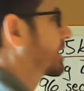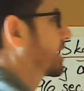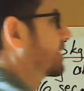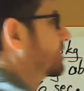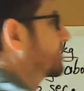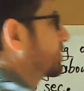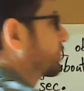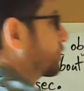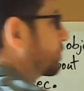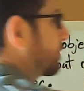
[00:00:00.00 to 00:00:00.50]
The
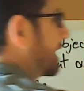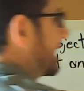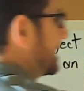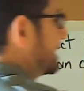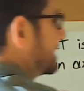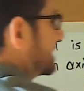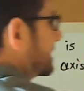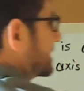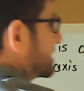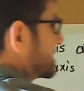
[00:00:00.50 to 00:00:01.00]

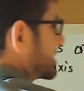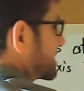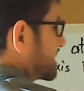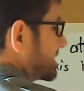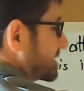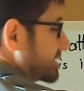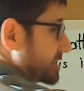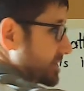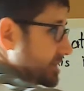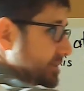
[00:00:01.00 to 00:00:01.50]
radius,
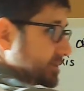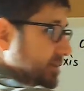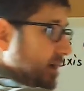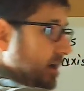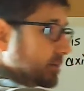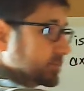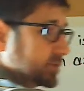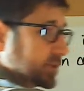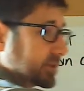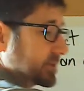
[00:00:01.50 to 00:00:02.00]
since this
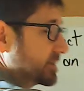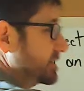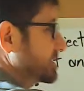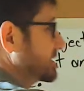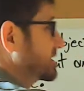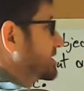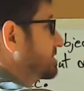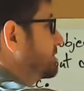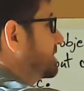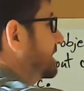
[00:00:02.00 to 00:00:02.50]
object
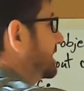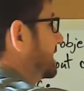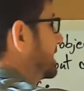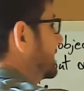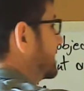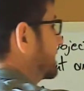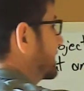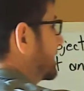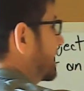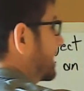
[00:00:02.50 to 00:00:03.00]
is
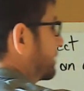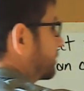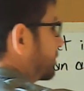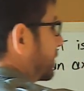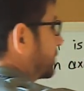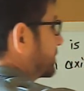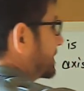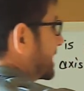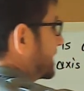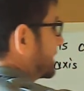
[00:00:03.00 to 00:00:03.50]
being
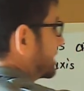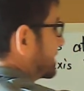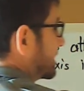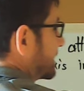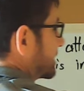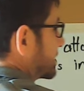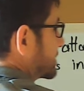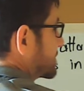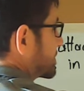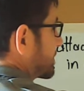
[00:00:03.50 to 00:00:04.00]
rotated in a
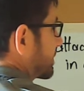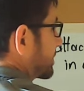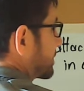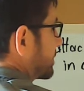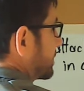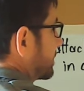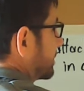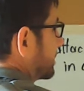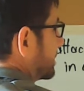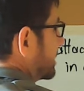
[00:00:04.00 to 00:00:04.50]

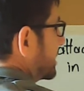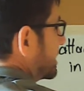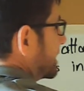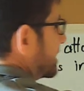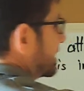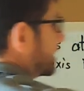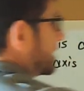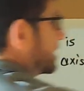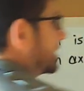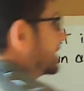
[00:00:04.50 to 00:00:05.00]
circle,
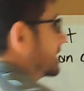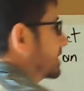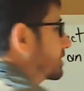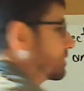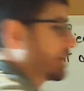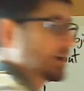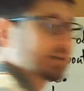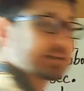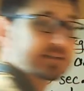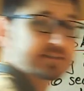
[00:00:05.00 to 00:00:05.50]

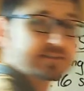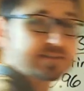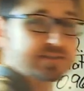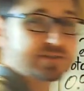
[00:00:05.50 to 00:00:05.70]
radius is